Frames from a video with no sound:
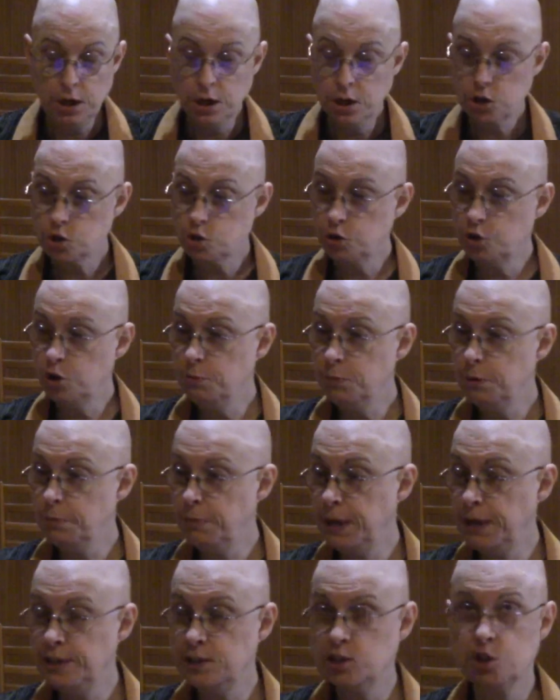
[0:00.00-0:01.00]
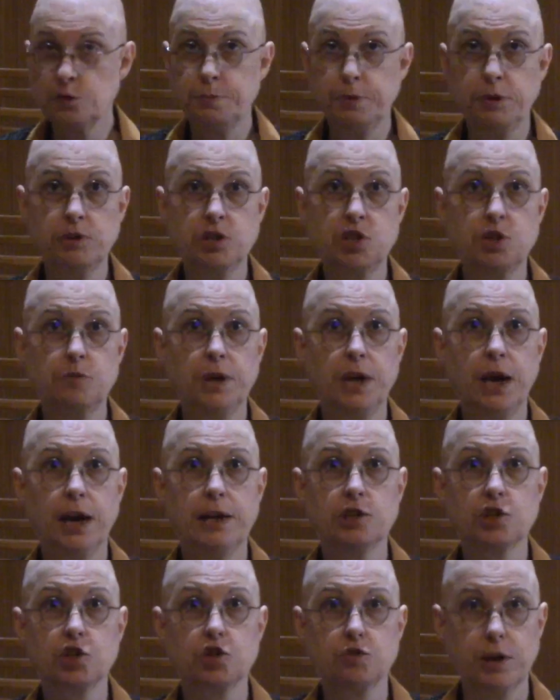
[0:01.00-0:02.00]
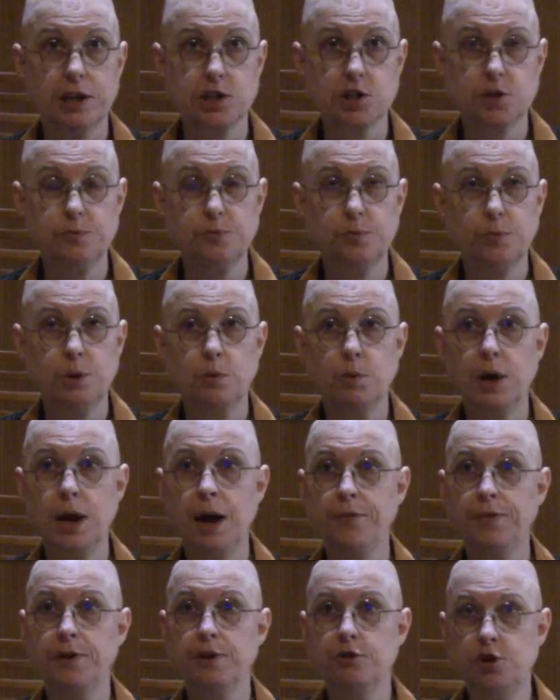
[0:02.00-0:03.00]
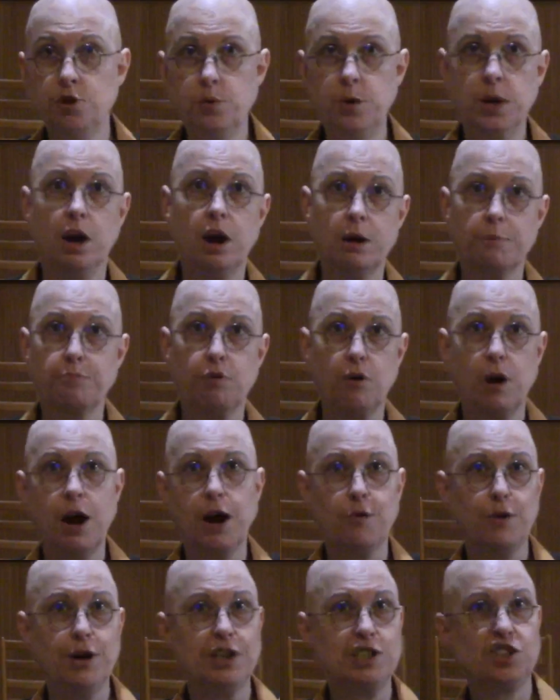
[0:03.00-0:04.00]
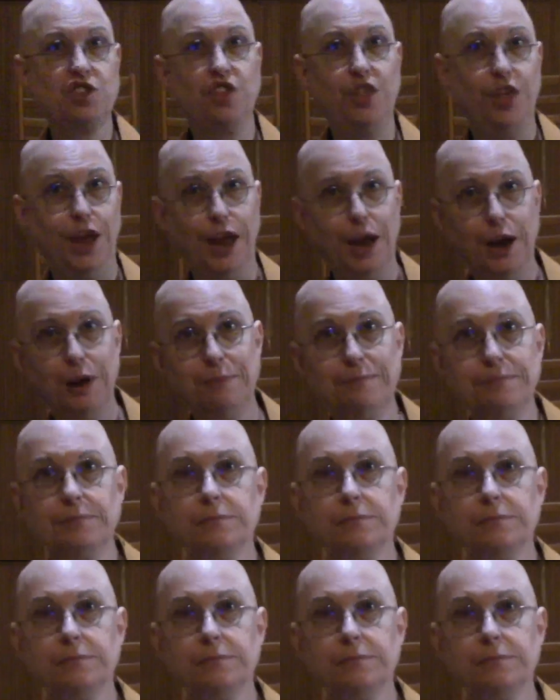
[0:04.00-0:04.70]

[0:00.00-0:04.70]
So human beings experience three kinds of stress. When we're out there doing our progress thing,